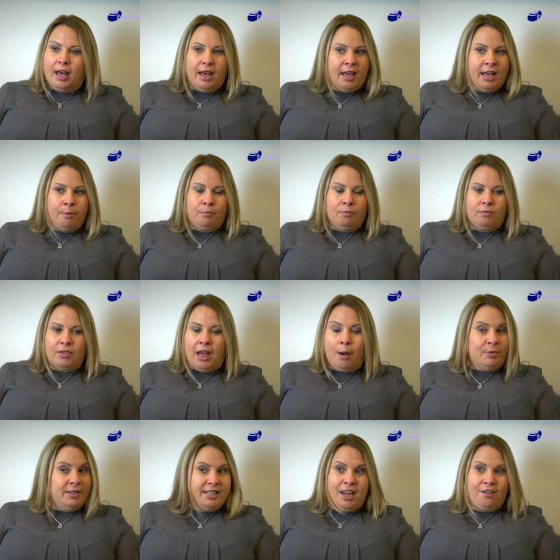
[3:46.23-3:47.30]
I
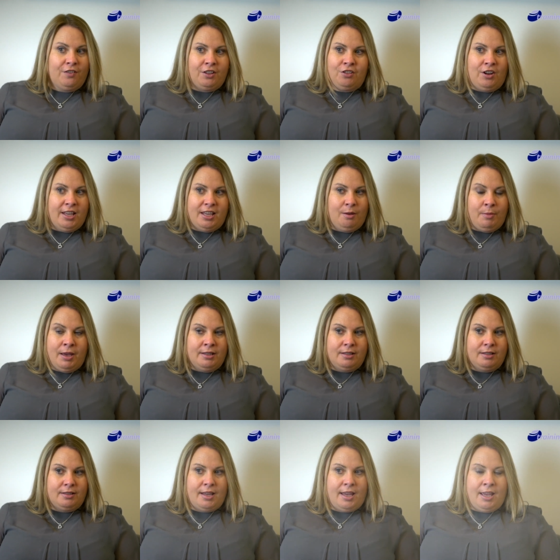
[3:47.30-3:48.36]
would definitely recommend
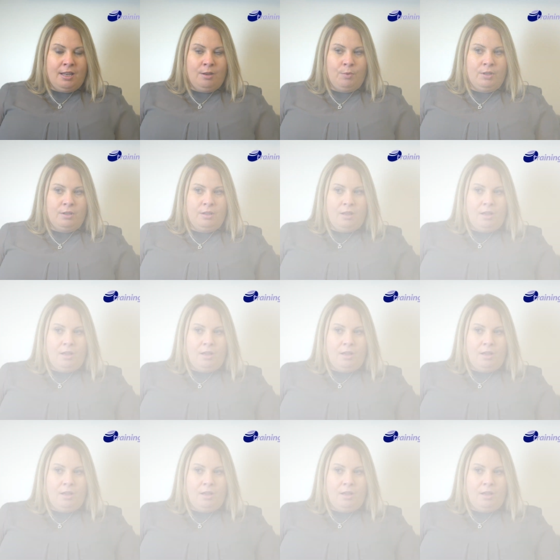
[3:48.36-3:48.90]
it to anyone.